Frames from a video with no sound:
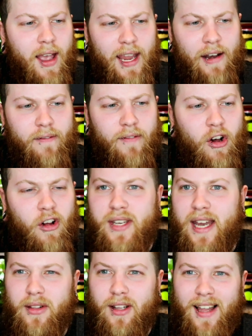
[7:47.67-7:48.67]
involve
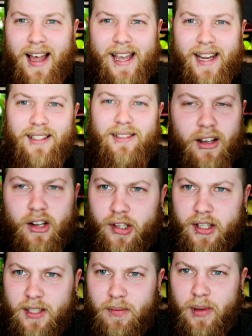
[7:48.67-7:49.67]
down the line.
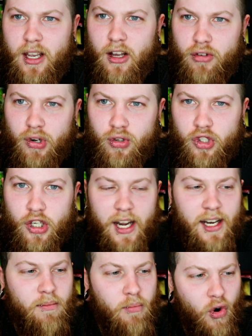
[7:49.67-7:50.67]
Could this be a new
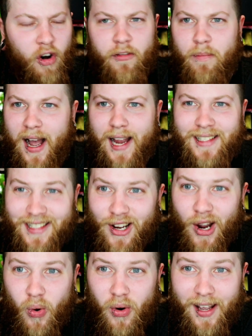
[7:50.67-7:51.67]
genetic morph by
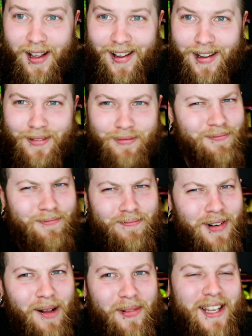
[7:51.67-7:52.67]
Dakotah?
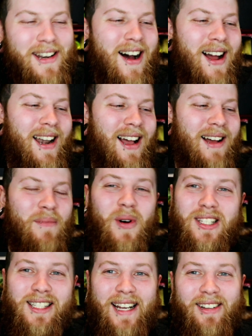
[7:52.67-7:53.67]
Probably not. Uh,
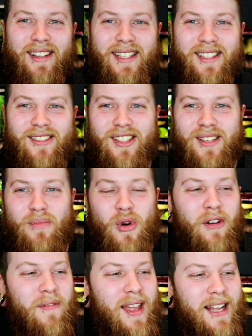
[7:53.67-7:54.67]
most likely this is just a
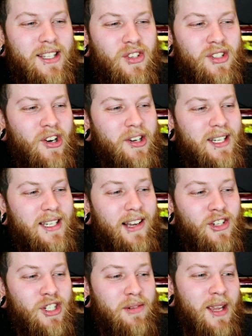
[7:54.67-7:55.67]
morph that's just hard to
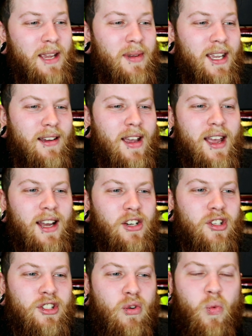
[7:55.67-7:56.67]
tell. She may be
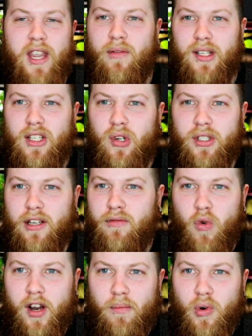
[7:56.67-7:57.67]
just a weak result of
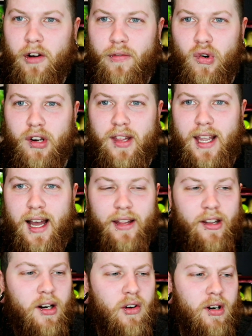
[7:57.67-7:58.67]
one morph or the
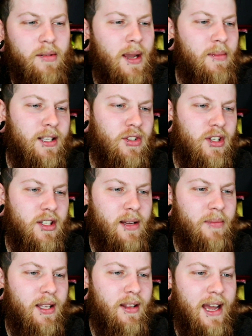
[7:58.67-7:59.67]
other, or maybe it's just
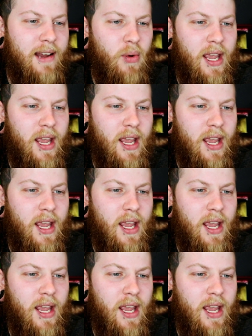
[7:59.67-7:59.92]
something that we